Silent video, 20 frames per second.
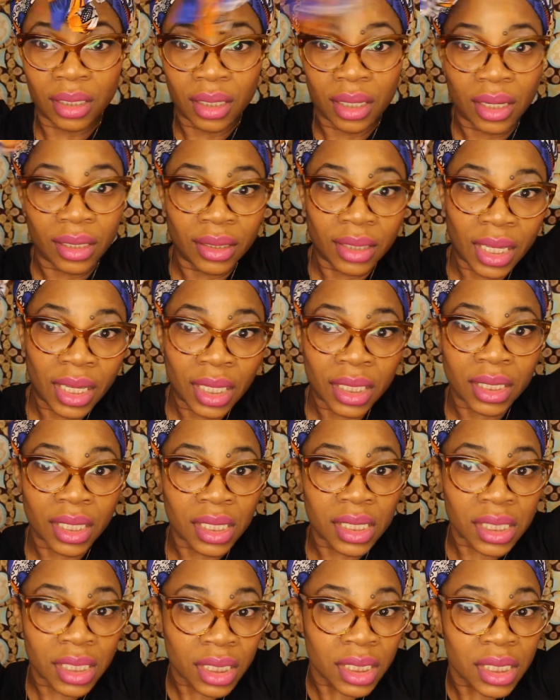I think
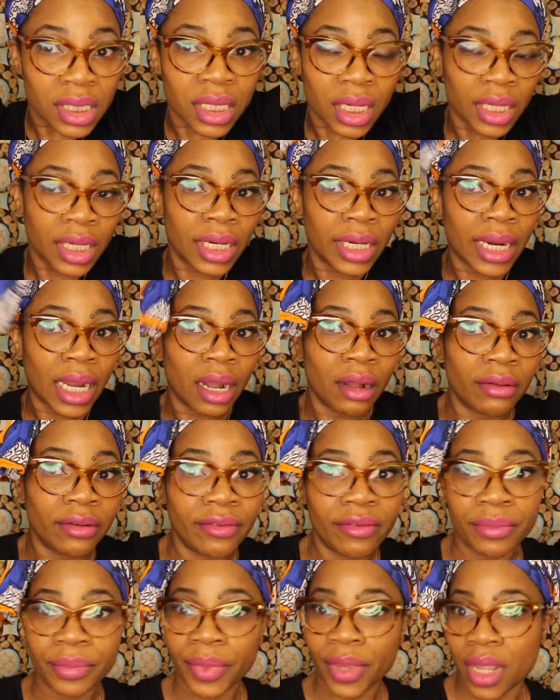this is turning out
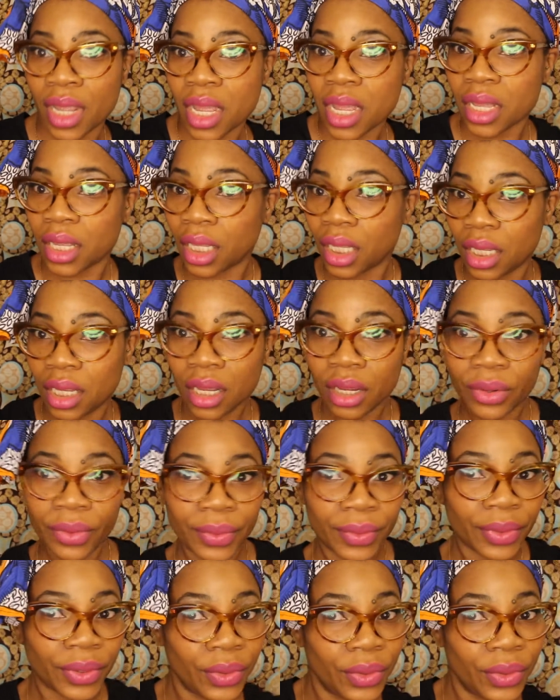cute.